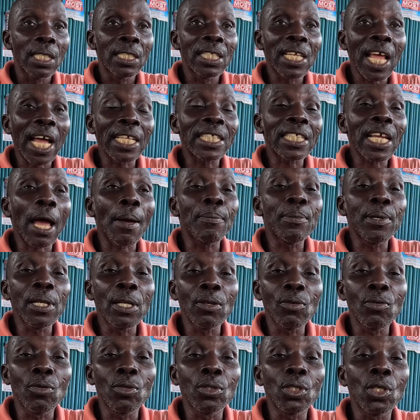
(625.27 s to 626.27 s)
That Abi
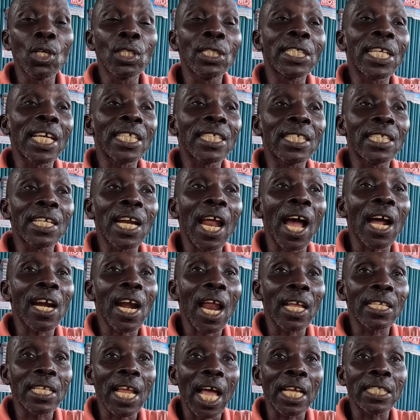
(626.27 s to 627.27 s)
Lagoon, those settling
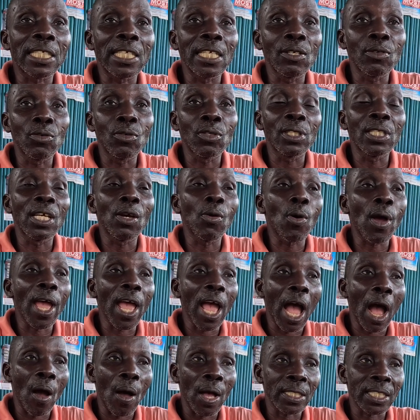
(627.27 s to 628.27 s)
around that lagoon, they were
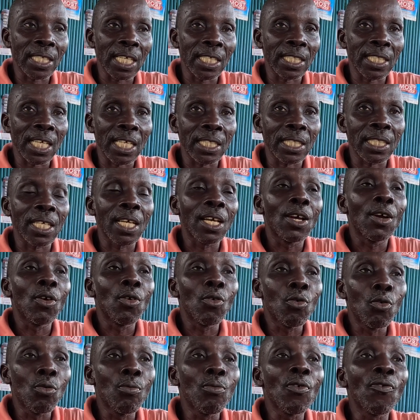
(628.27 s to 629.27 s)
our ancestors
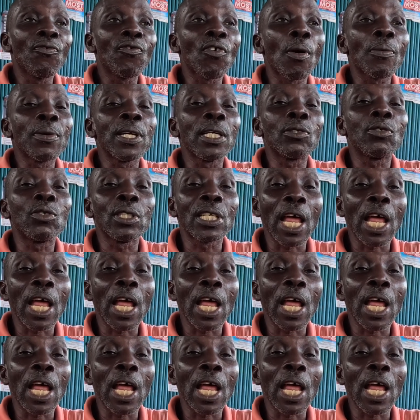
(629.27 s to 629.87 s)
who moved from here to